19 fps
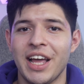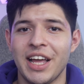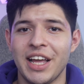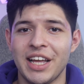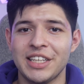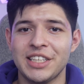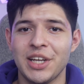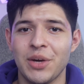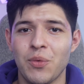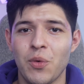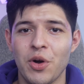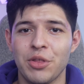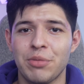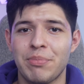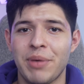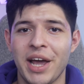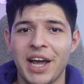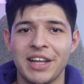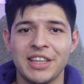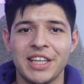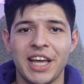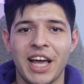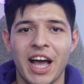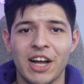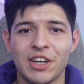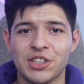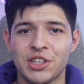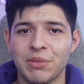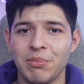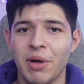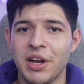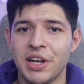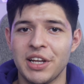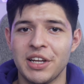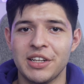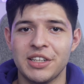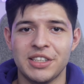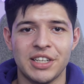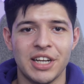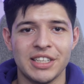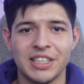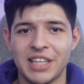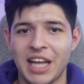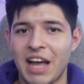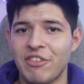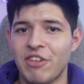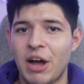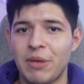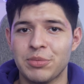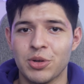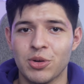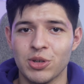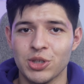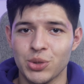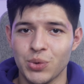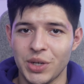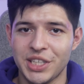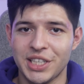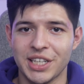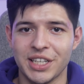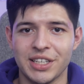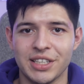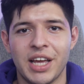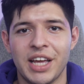it worth paying the extra money just to have optical switches?